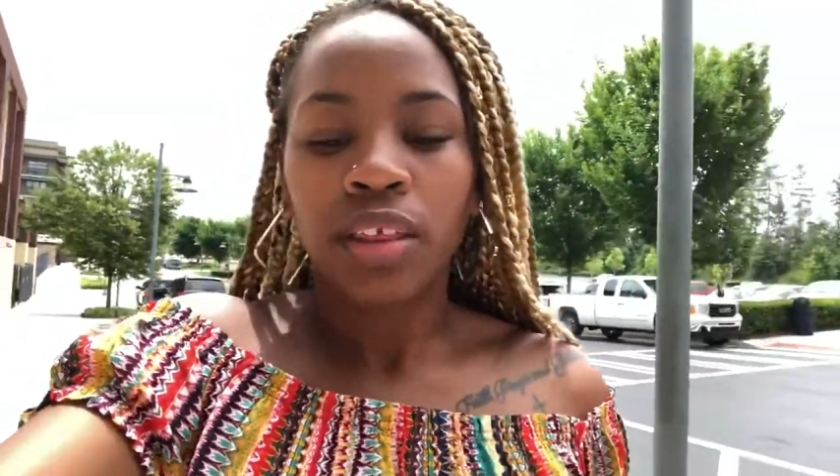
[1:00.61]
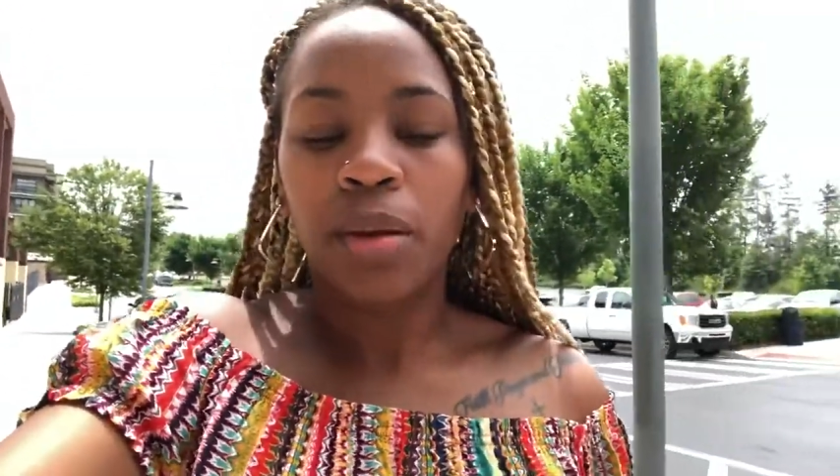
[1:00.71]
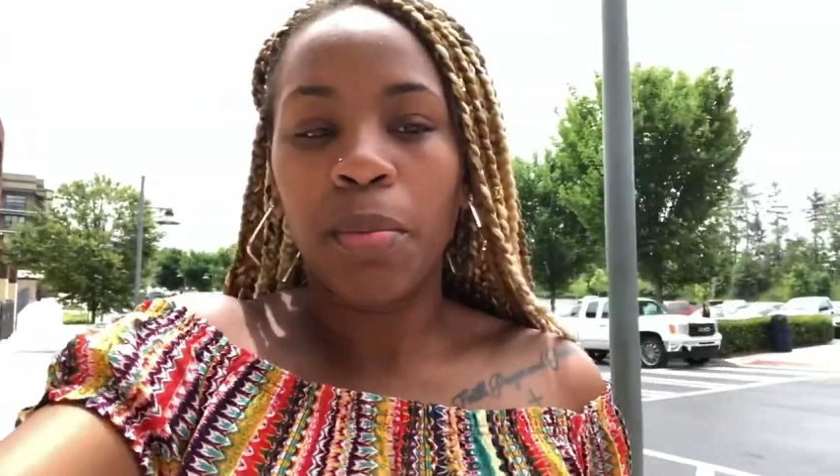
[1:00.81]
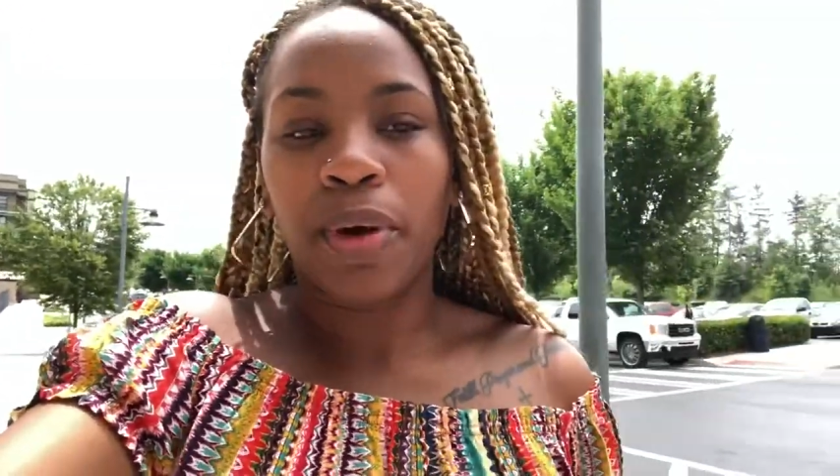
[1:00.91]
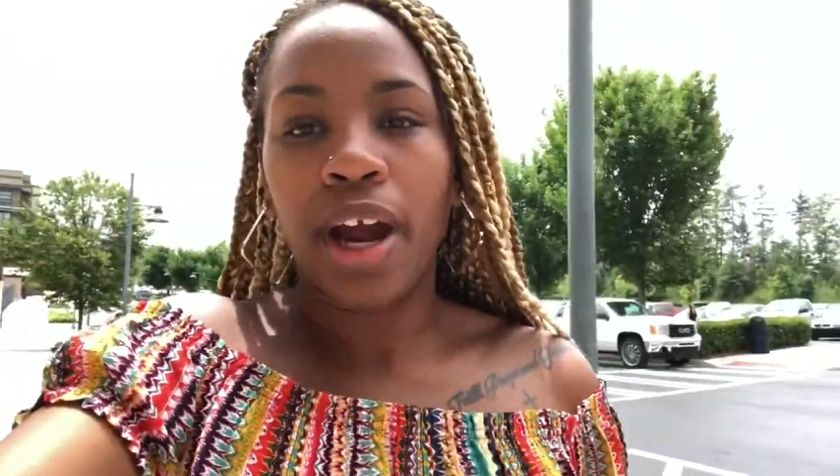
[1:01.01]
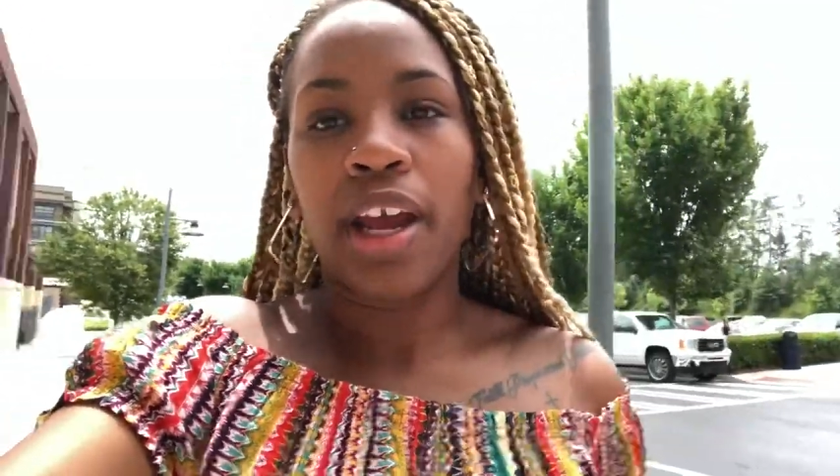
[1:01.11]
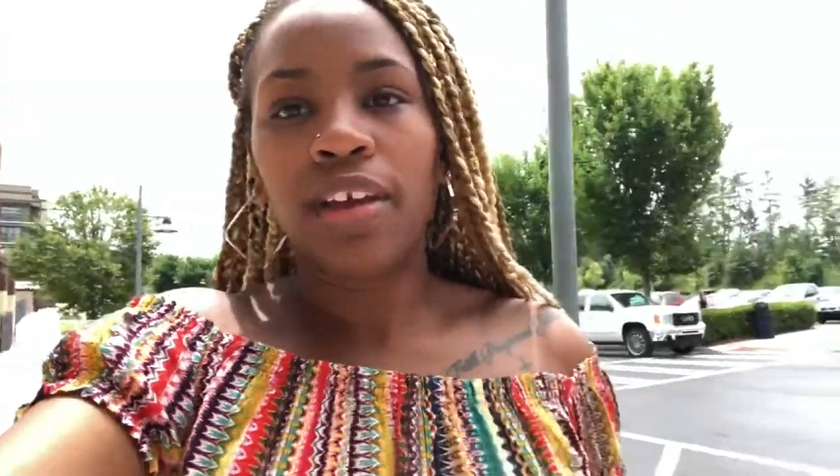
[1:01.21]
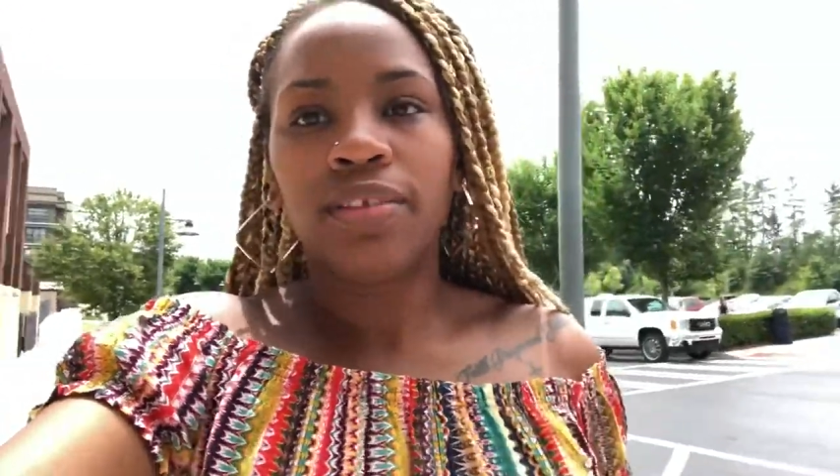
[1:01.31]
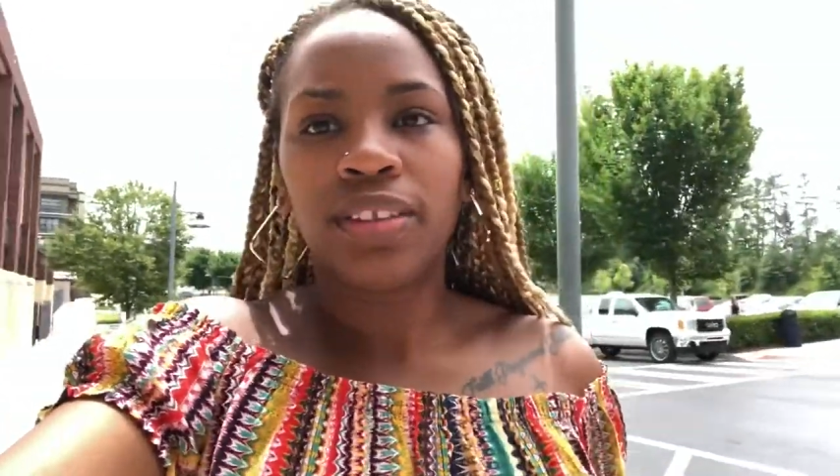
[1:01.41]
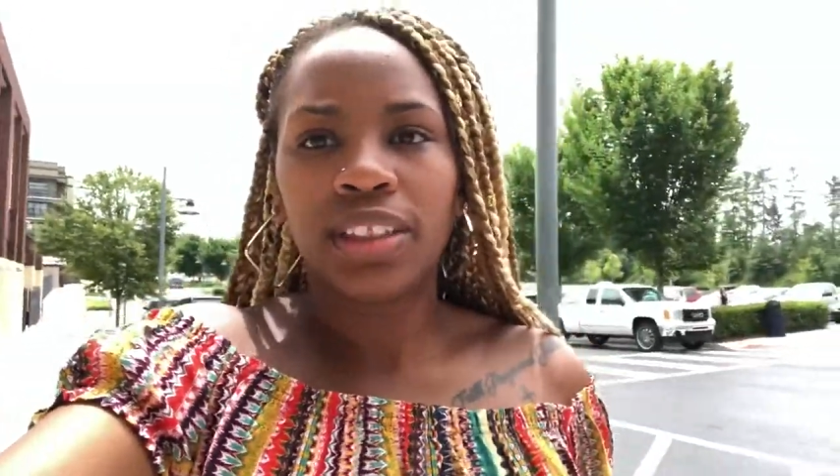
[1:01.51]
the
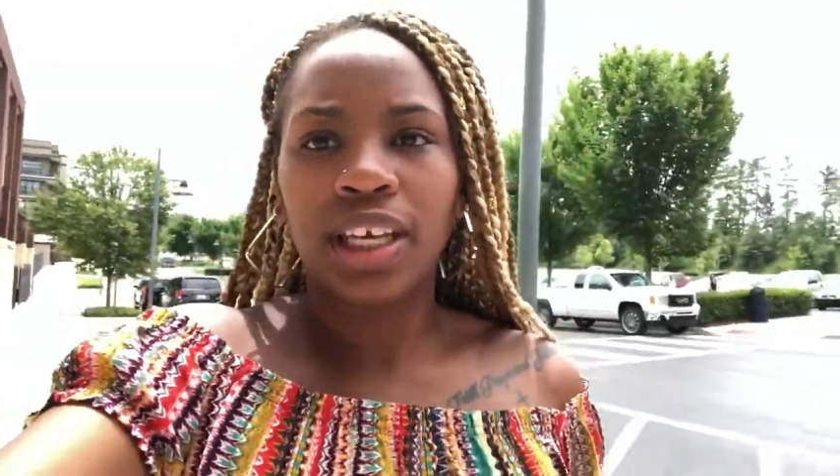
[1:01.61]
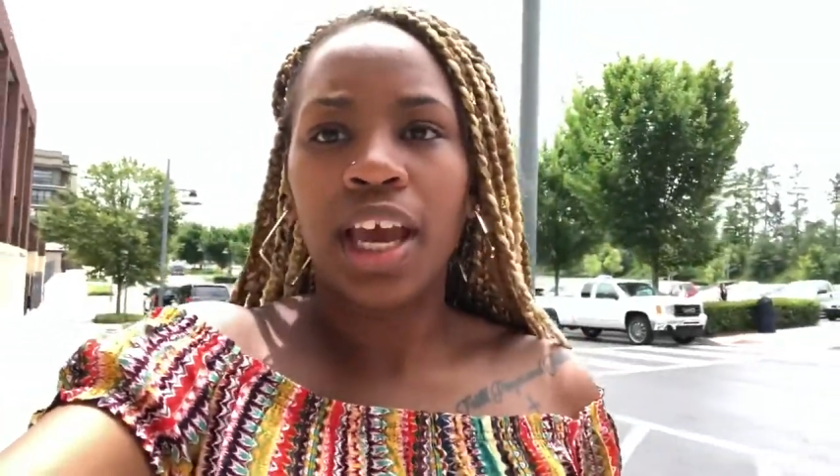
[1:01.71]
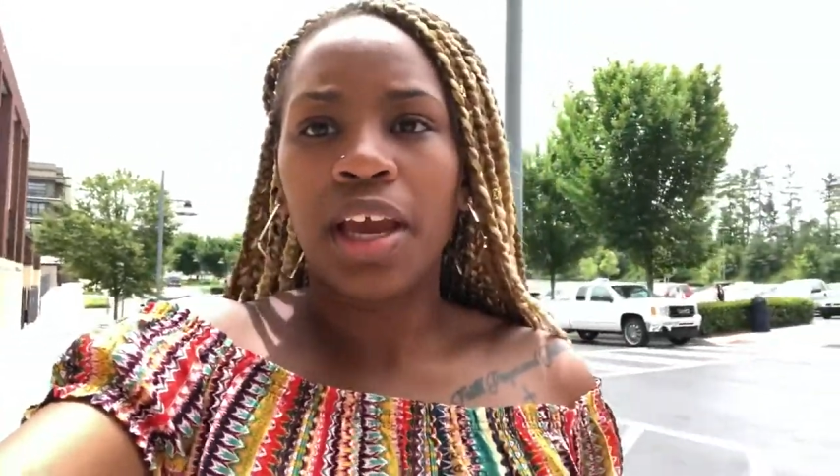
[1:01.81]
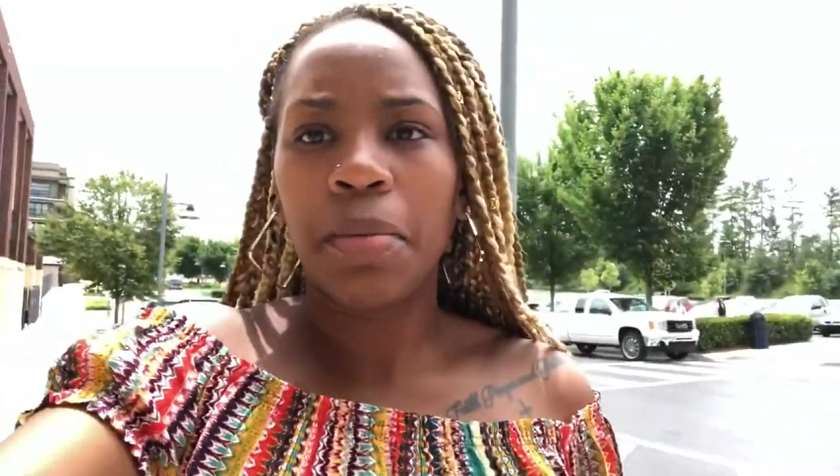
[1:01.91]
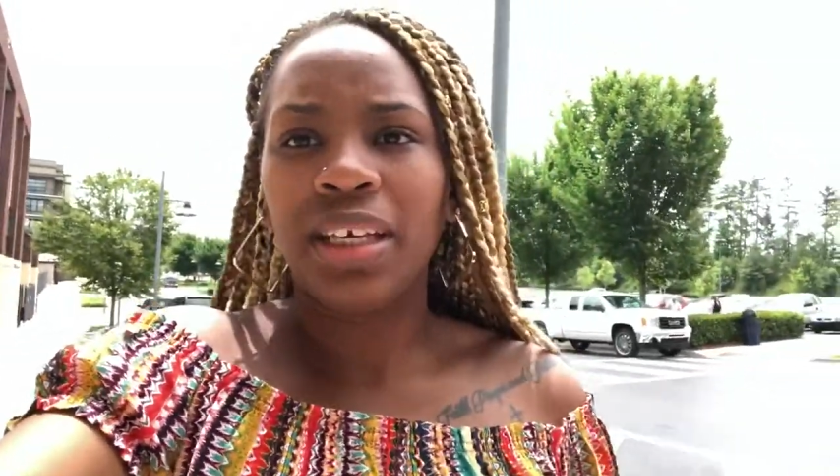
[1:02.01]
Braves game.